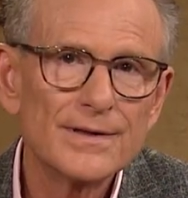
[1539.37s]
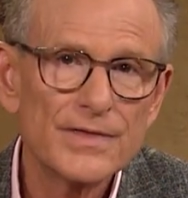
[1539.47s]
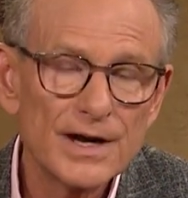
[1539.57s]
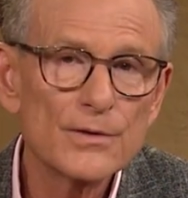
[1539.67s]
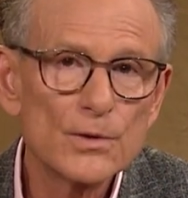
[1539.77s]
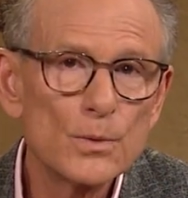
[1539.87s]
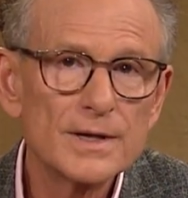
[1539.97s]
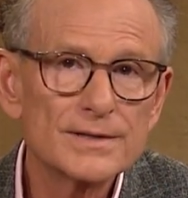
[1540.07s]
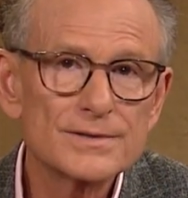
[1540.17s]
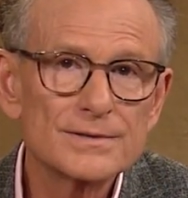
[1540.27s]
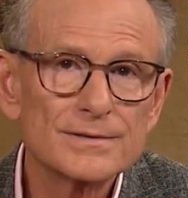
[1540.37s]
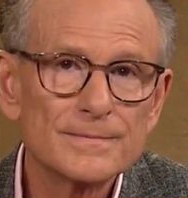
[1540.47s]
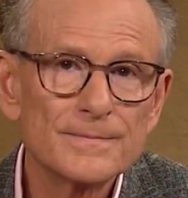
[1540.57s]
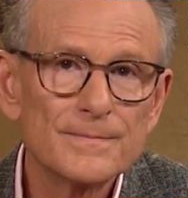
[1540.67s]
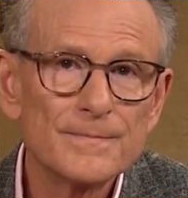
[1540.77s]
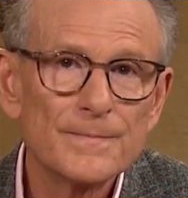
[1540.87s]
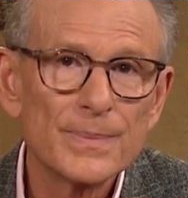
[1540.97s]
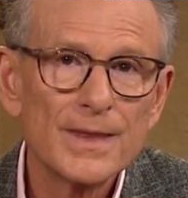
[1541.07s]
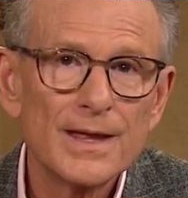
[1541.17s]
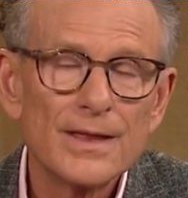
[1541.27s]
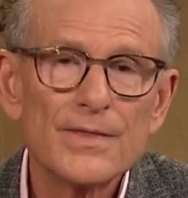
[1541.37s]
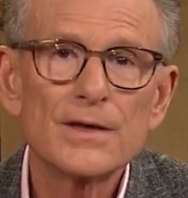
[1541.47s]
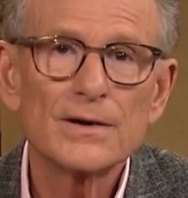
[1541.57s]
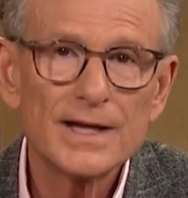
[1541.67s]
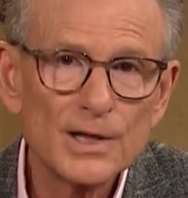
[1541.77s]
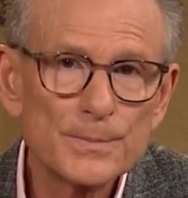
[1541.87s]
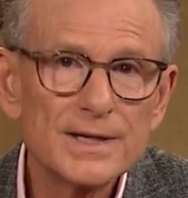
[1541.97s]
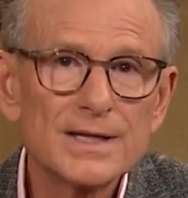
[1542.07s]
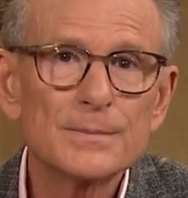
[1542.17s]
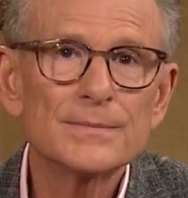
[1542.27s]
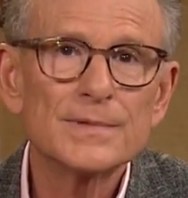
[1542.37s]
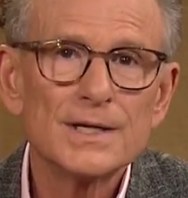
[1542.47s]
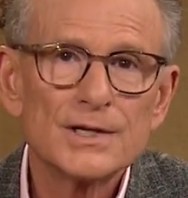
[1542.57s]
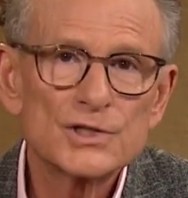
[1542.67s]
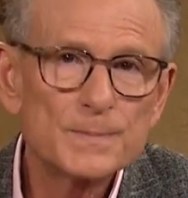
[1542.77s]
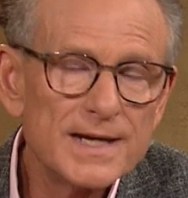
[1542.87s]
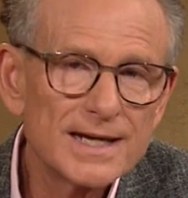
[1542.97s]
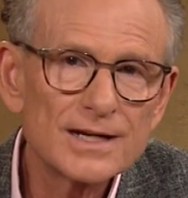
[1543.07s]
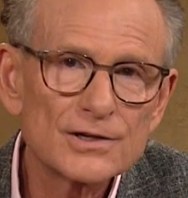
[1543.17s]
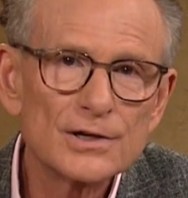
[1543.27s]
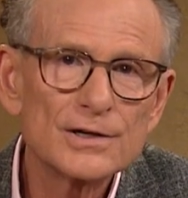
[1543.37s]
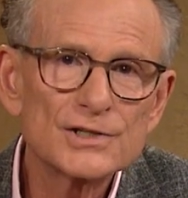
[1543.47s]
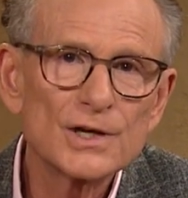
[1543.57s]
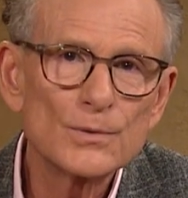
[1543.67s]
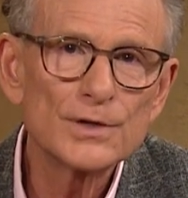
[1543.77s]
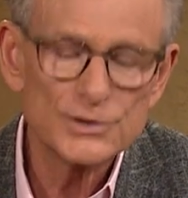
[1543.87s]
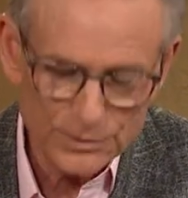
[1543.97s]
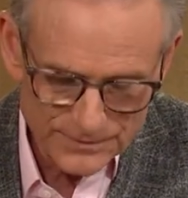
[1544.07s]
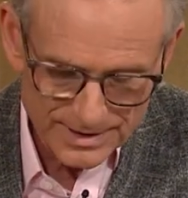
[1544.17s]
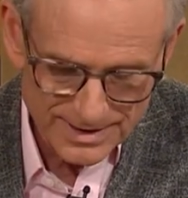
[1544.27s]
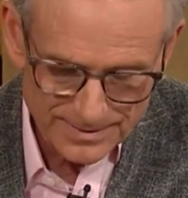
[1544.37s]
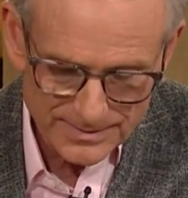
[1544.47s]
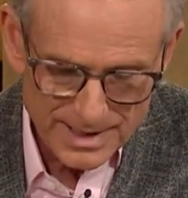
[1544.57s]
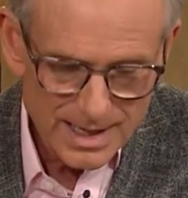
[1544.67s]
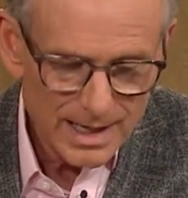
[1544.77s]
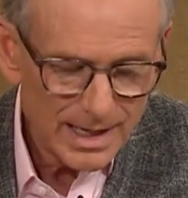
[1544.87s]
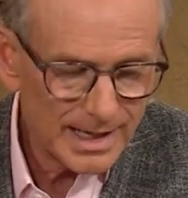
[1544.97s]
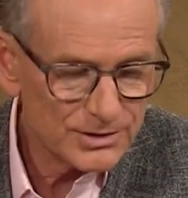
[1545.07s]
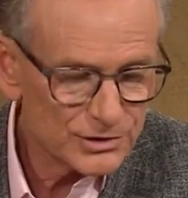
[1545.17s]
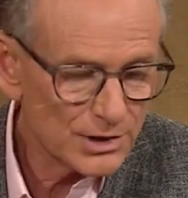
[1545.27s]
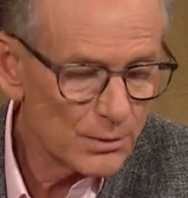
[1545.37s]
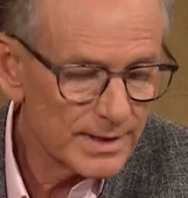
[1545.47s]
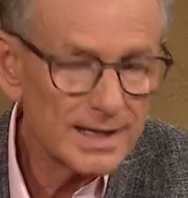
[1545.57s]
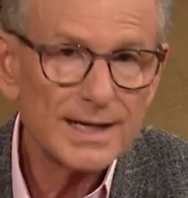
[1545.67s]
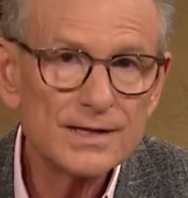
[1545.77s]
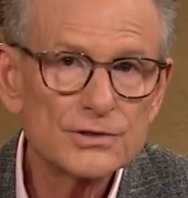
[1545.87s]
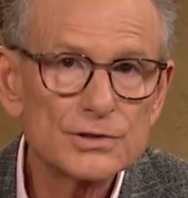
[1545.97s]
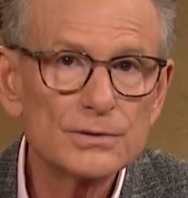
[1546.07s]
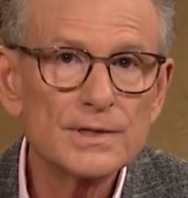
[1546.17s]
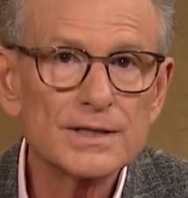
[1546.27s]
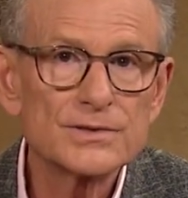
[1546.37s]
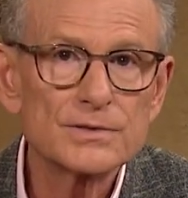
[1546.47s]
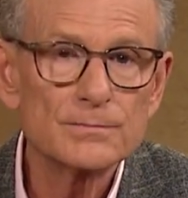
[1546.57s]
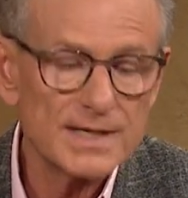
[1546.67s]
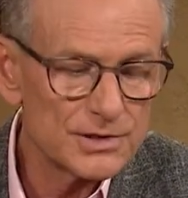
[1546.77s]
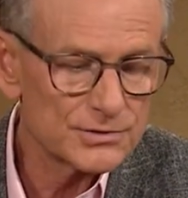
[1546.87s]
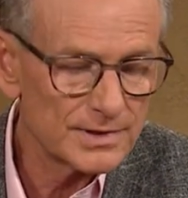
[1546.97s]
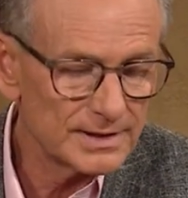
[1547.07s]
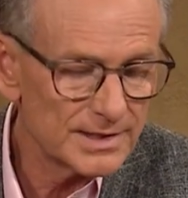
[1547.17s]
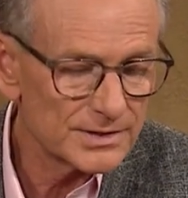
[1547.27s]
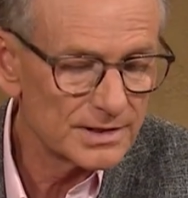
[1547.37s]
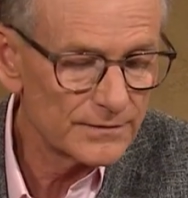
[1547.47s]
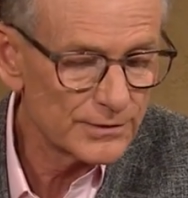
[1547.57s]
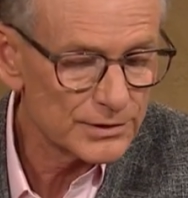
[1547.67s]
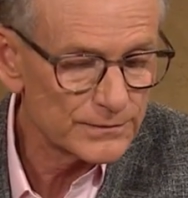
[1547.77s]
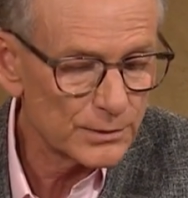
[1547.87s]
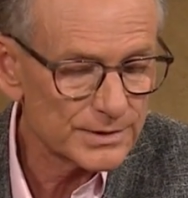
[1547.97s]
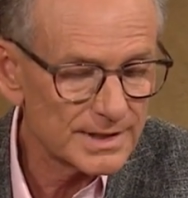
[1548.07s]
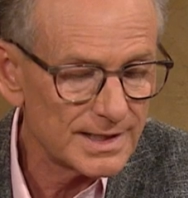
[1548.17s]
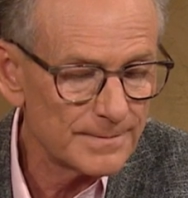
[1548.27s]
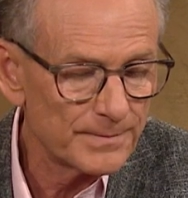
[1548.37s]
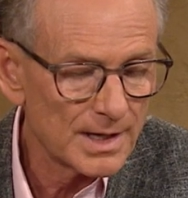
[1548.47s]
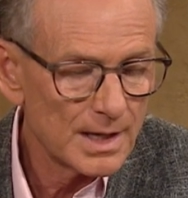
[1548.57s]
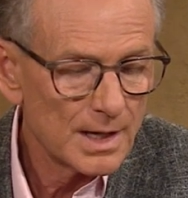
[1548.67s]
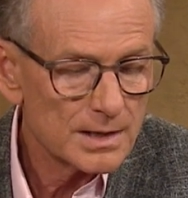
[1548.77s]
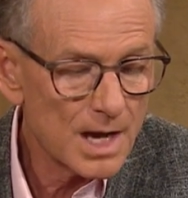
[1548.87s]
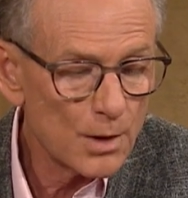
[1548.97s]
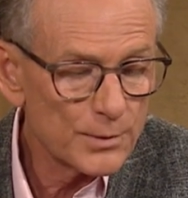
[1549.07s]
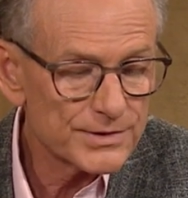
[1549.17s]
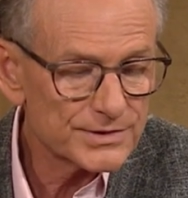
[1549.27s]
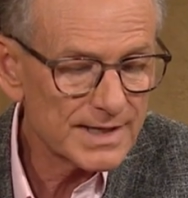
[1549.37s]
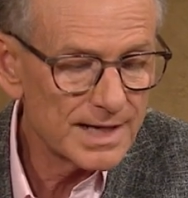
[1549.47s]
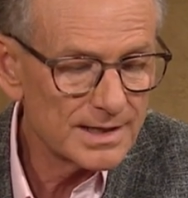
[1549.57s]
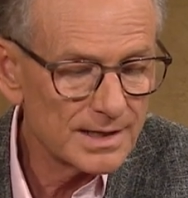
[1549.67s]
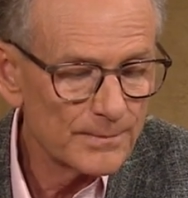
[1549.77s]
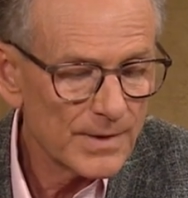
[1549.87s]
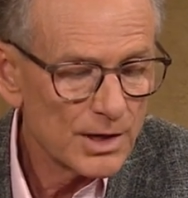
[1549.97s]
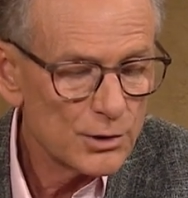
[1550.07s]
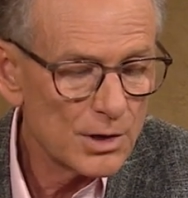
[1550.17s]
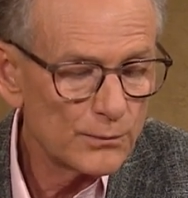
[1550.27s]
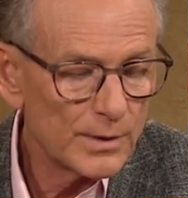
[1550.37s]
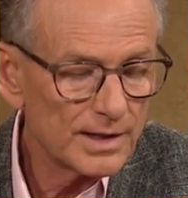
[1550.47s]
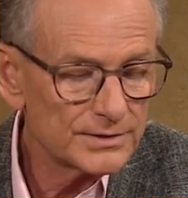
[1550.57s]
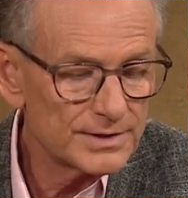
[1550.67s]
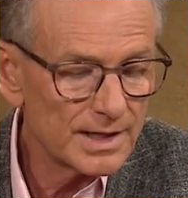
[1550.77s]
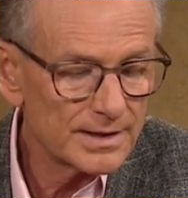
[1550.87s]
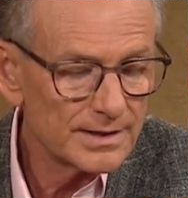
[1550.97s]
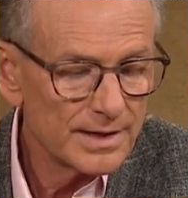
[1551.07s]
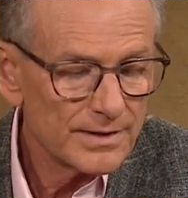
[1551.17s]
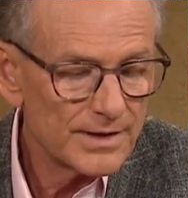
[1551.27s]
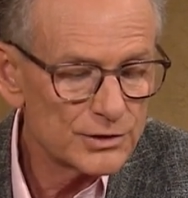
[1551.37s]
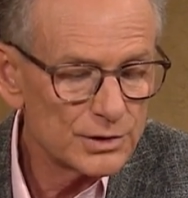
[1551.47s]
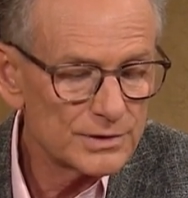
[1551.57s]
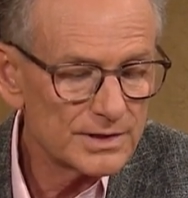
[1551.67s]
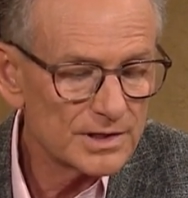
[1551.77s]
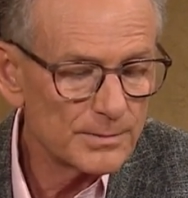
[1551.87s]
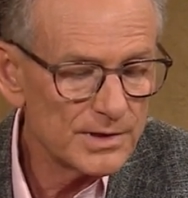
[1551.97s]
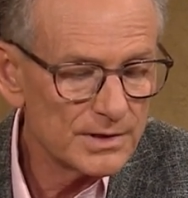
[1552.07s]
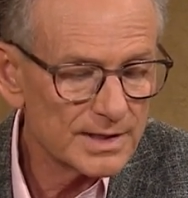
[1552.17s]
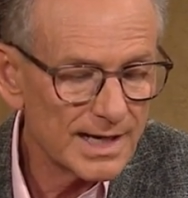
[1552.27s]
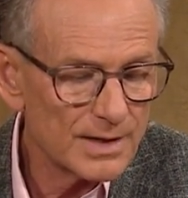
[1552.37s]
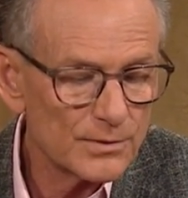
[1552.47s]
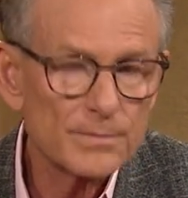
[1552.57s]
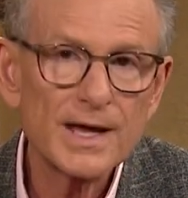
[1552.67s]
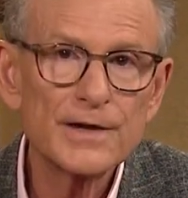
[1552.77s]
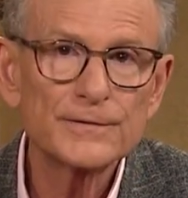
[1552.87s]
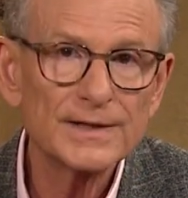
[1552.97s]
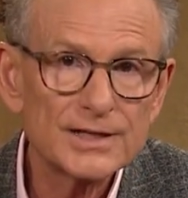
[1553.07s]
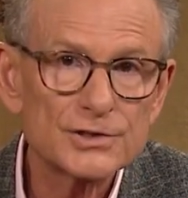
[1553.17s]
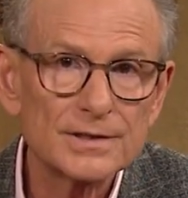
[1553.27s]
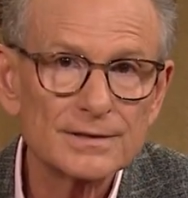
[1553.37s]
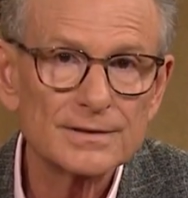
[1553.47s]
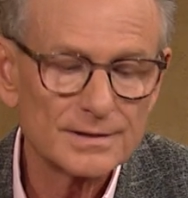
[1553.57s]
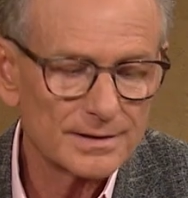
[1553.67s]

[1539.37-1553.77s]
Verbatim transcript: They're the ones that are helping him, speaking encouraging words over him, and sowing into his ministry. Listen in verse 14 Notwithstanding, you have well done that you did communicate with my affliction.